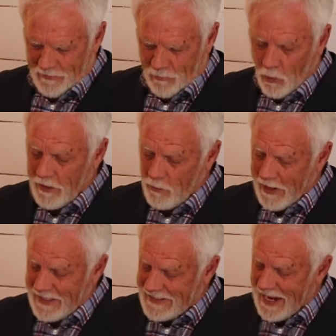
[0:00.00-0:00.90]
Would
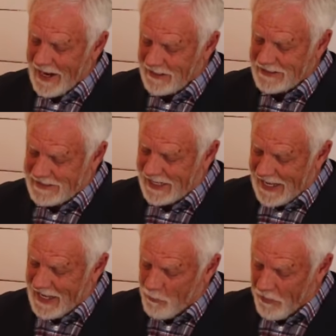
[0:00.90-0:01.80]
we dare
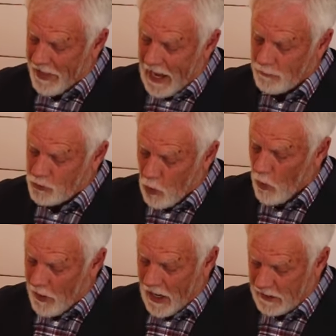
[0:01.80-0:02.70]
say without
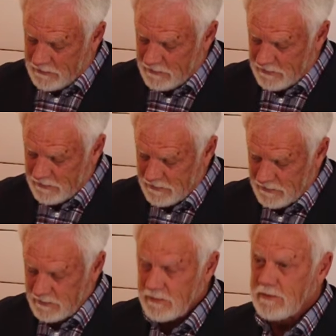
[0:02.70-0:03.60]
Torah
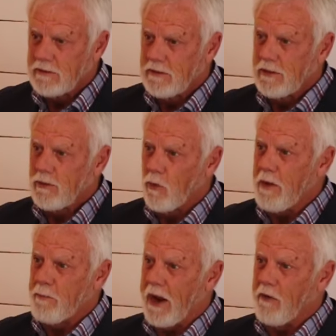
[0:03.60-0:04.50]

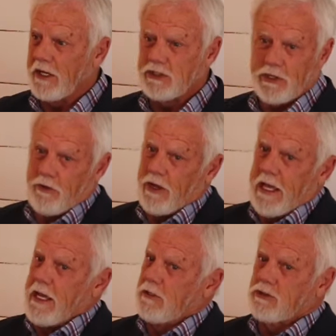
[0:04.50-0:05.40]
we perish? There
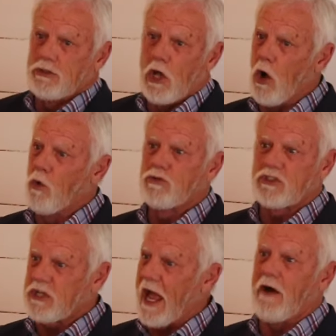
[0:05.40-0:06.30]
is no
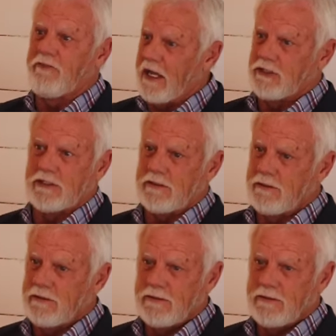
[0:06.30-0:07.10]
salvation.